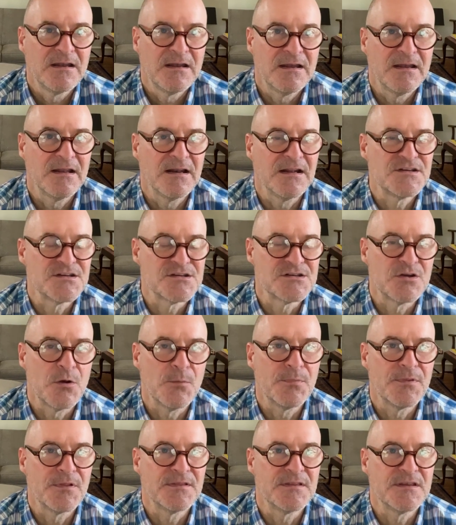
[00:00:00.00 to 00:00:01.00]
And I just
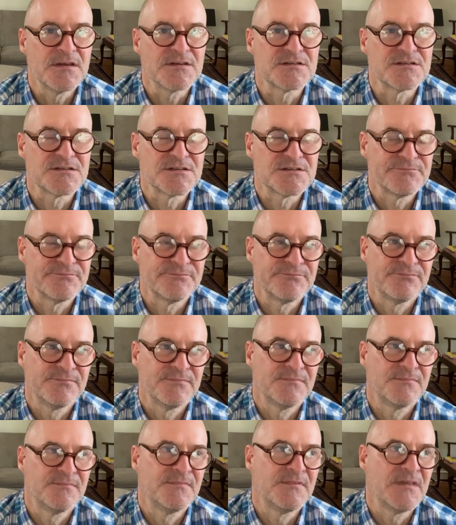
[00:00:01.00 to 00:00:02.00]
hope that this,
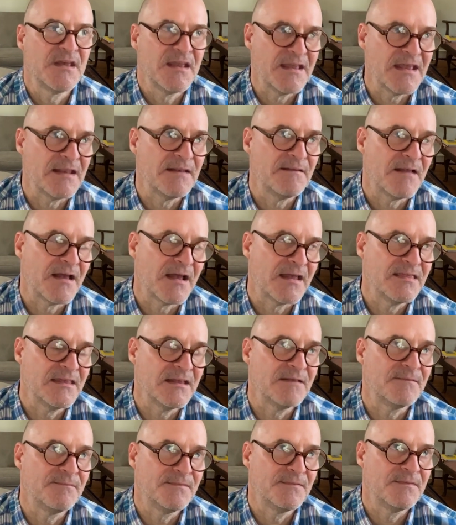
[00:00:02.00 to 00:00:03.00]
and I
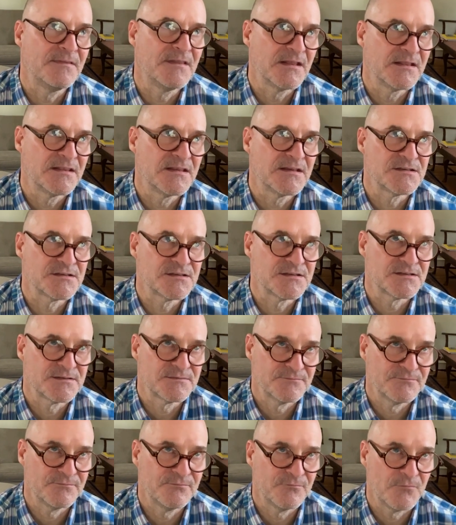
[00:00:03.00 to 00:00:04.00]
think that this,
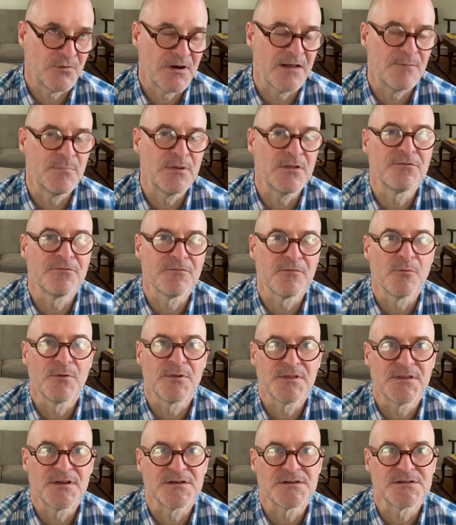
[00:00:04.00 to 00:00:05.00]
what I've been through
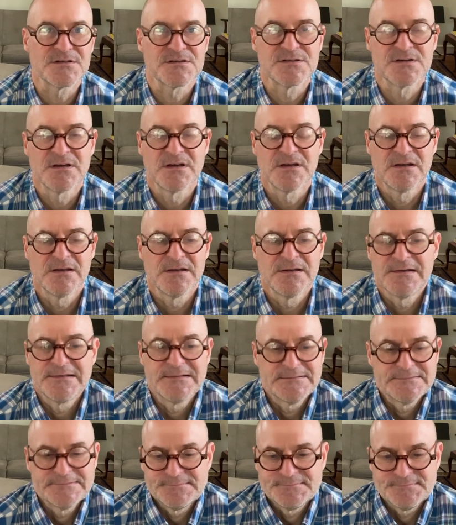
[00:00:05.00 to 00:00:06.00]
with this,
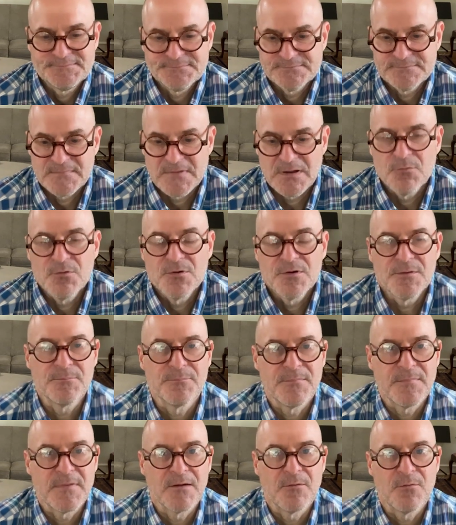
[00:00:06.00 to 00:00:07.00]
I want
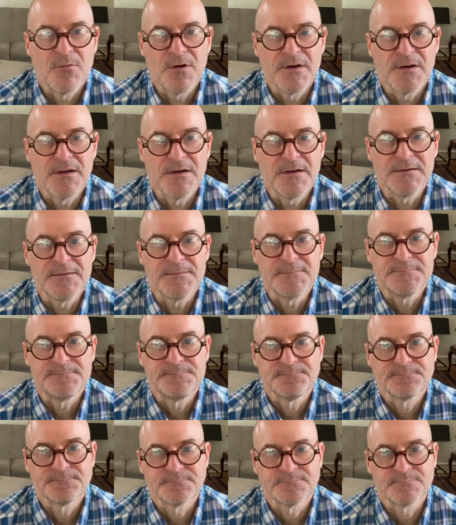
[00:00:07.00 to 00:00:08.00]
to
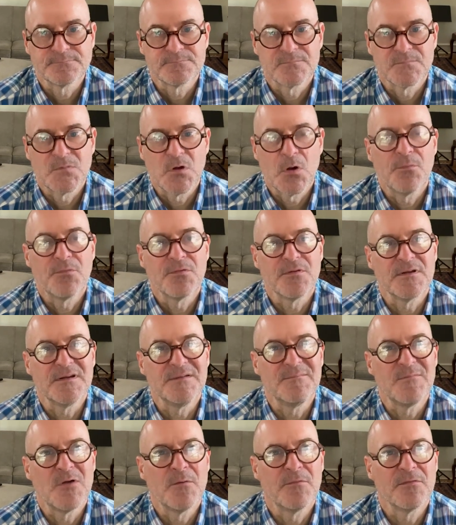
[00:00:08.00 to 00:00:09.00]

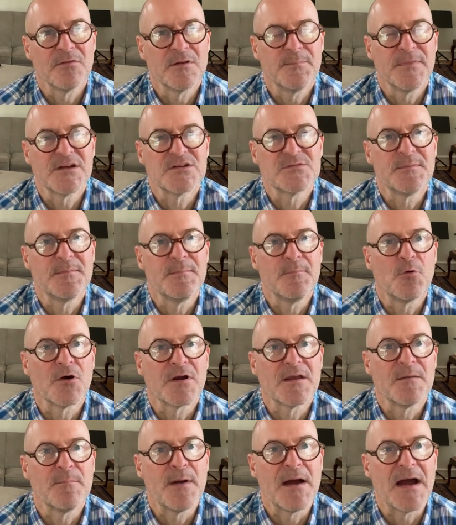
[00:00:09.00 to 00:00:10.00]
hopefully makes me more
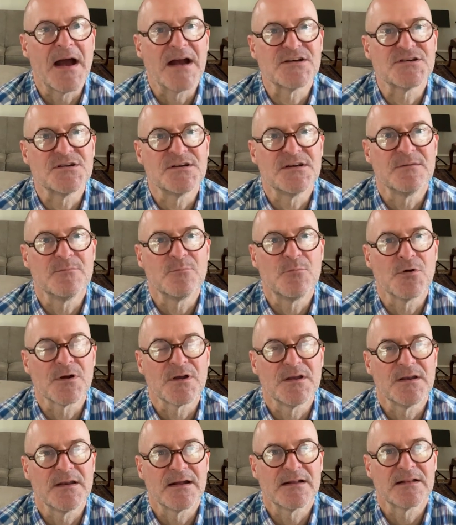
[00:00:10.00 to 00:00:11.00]
compassionate and more
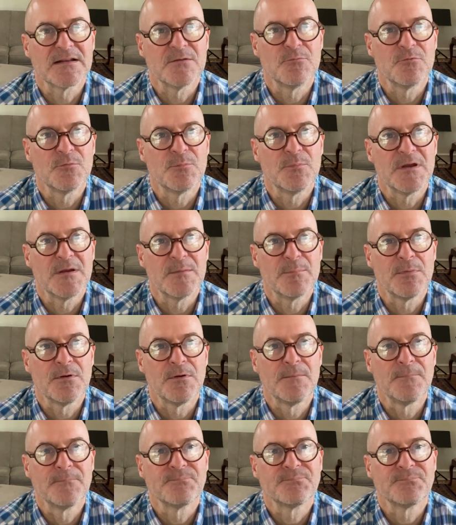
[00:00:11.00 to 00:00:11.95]
connected with people.